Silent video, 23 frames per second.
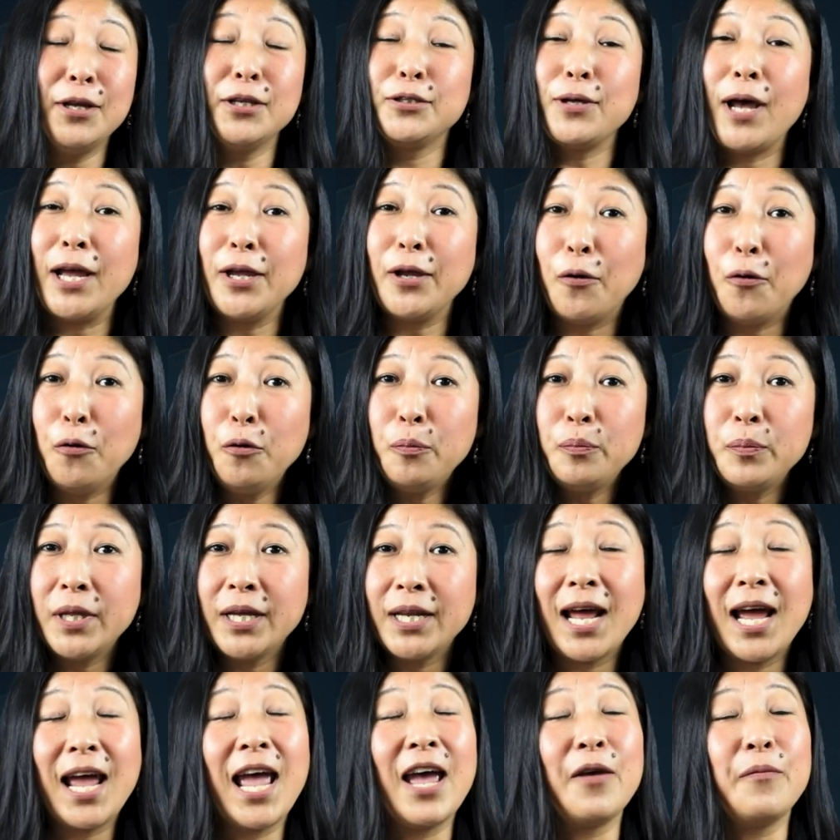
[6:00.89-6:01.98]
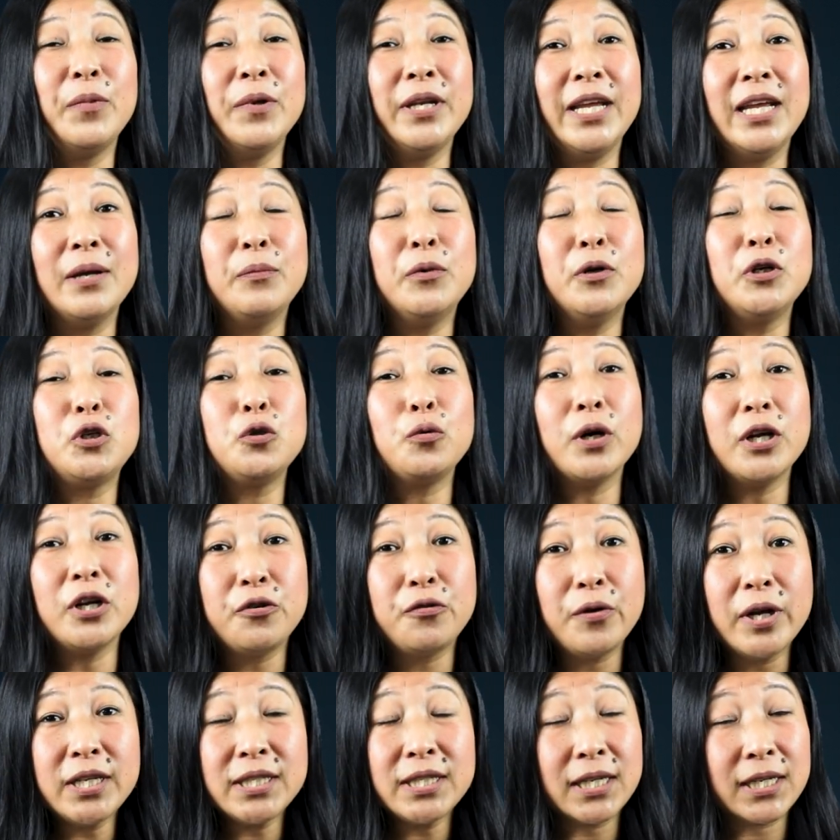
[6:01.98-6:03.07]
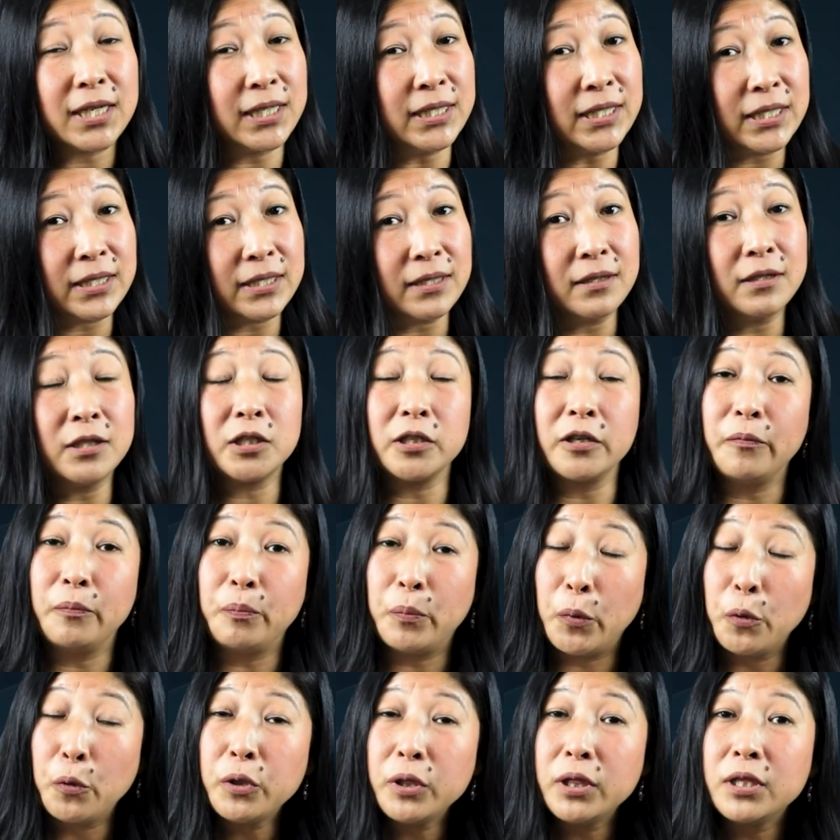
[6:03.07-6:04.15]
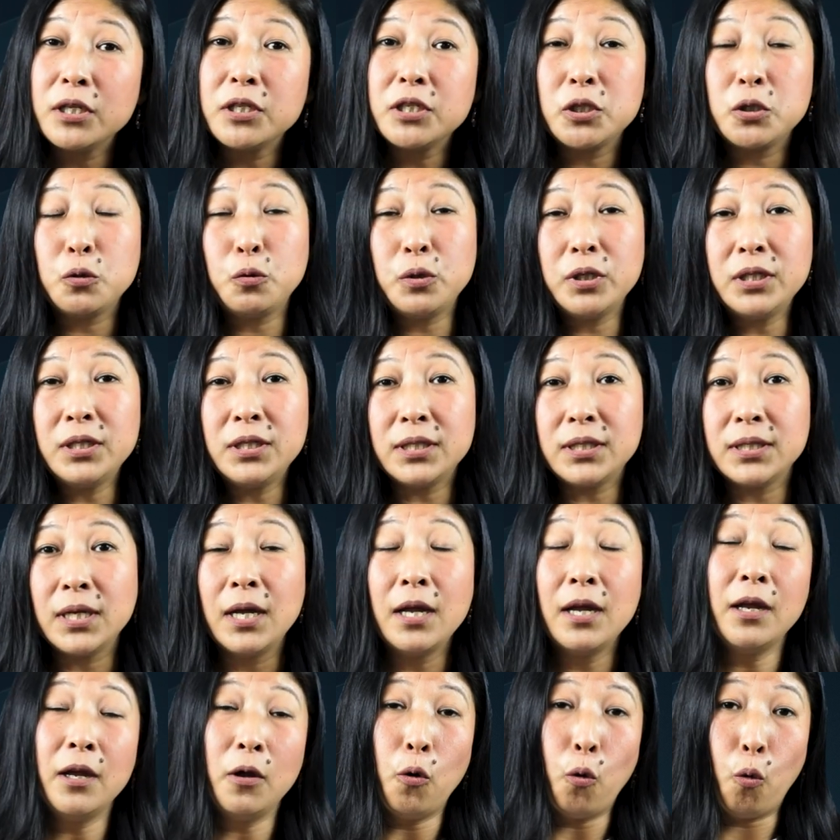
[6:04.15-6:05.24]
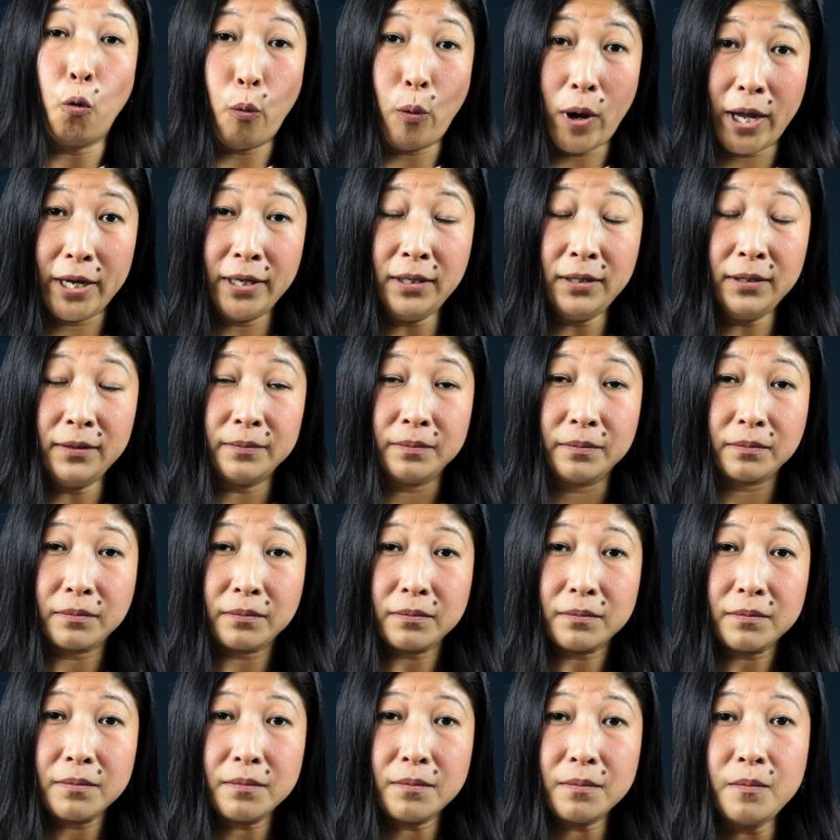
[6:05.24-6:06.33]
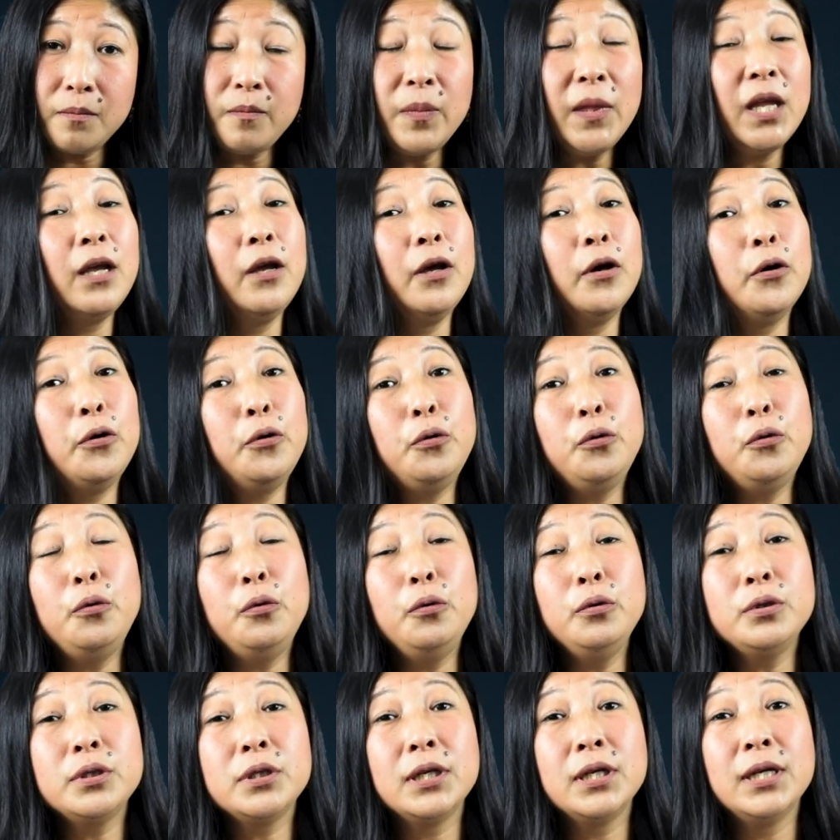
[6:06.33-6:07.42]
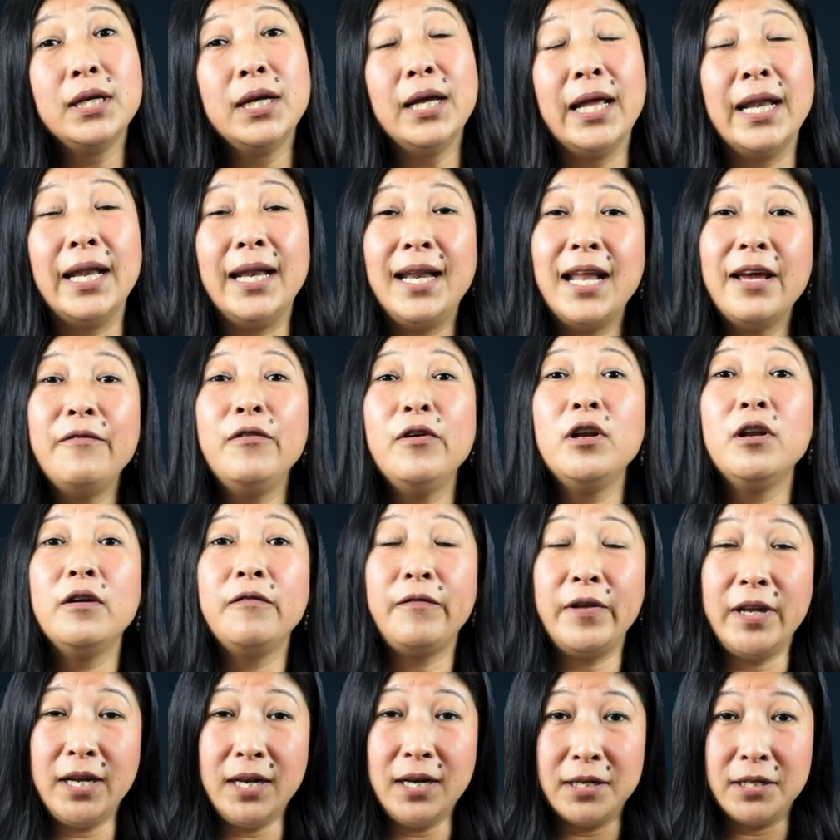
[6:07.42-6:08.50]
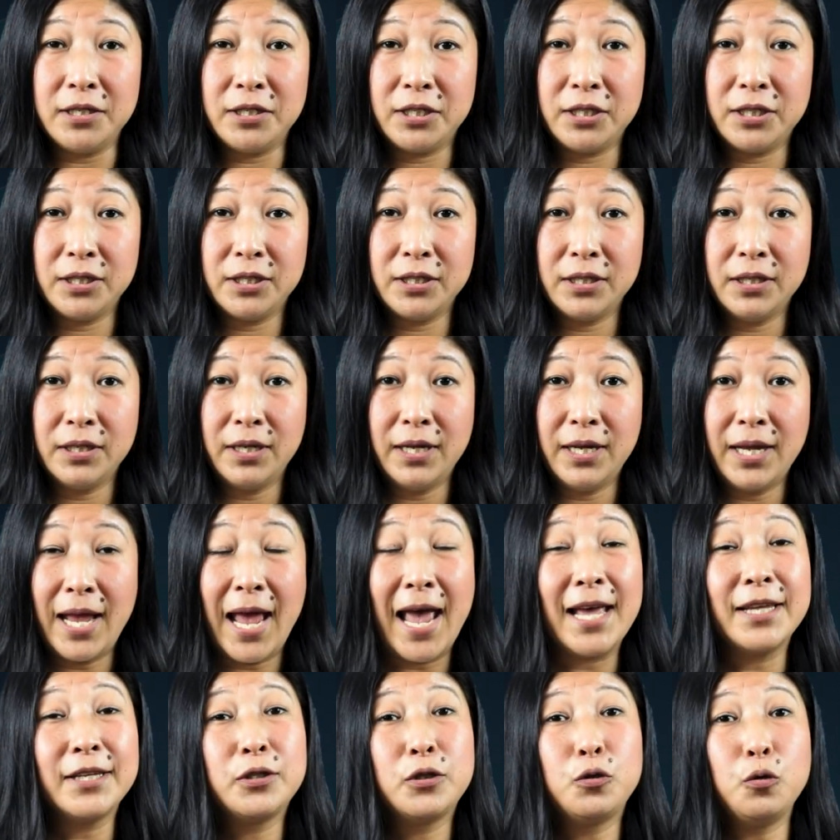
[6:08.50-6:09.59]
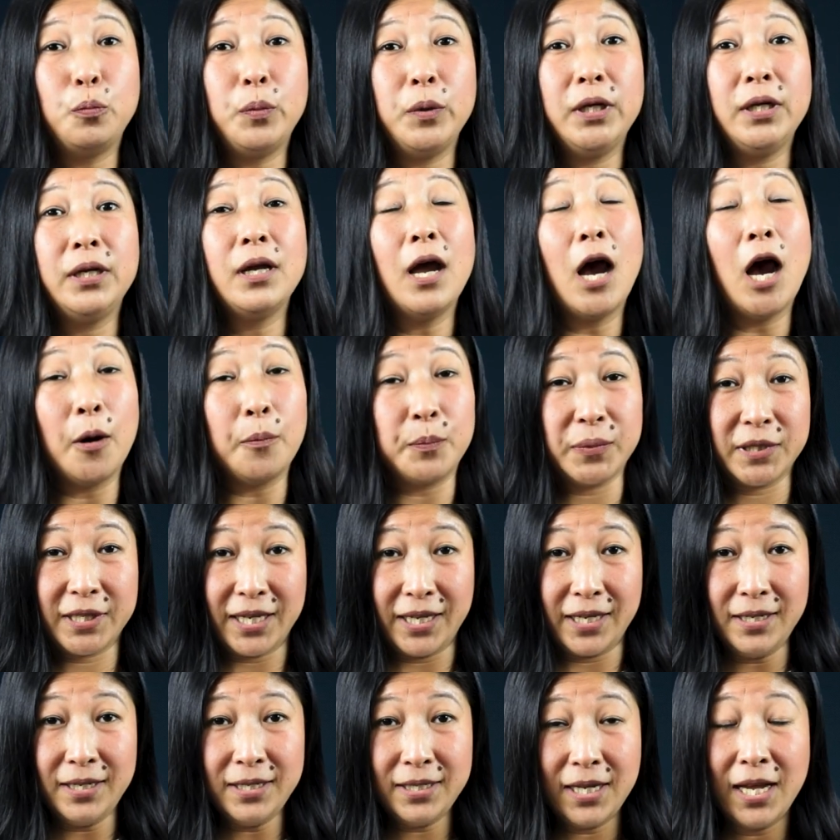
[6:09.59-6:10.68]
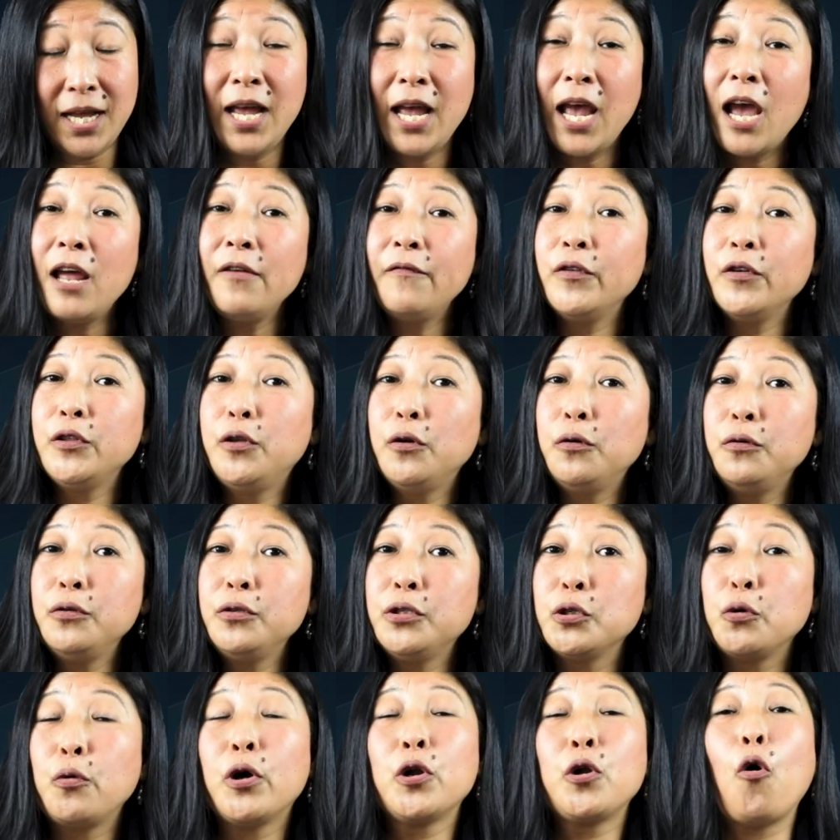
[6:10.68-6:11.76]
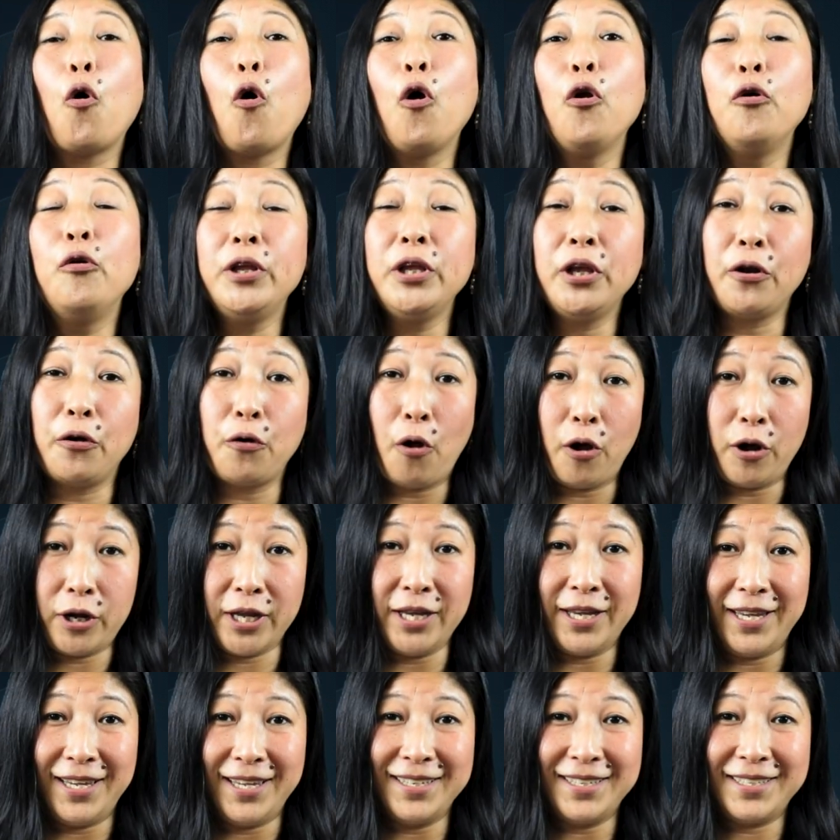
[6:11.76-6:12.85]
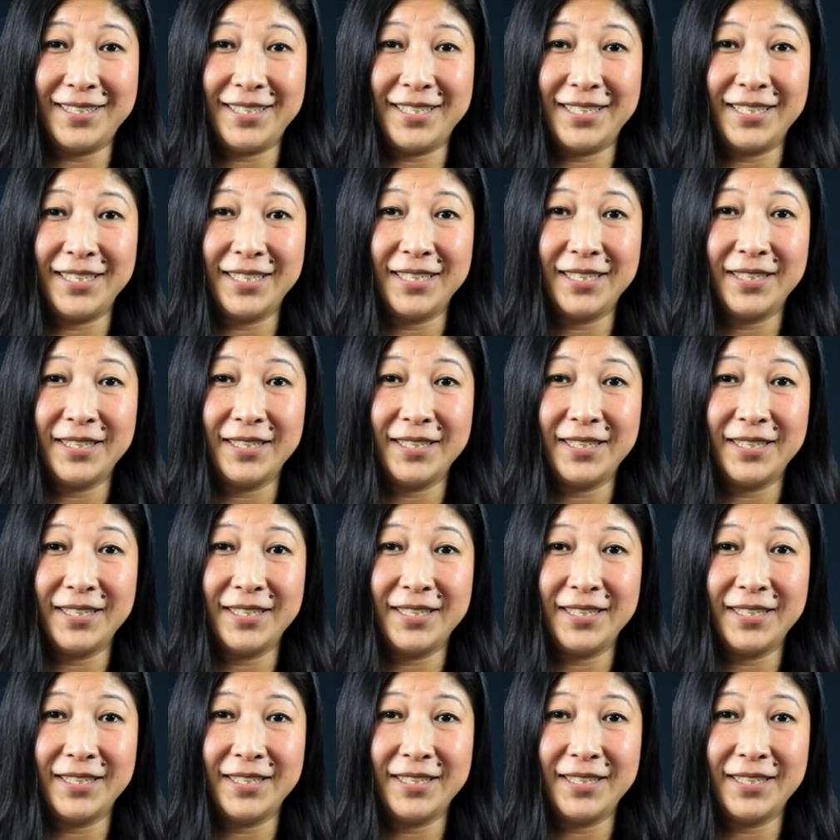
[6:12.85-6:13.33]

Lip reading: so I hope that I have been able to address the concerns of both the students, one, whose level of English has to be upskilled, and for those who are already rocking it.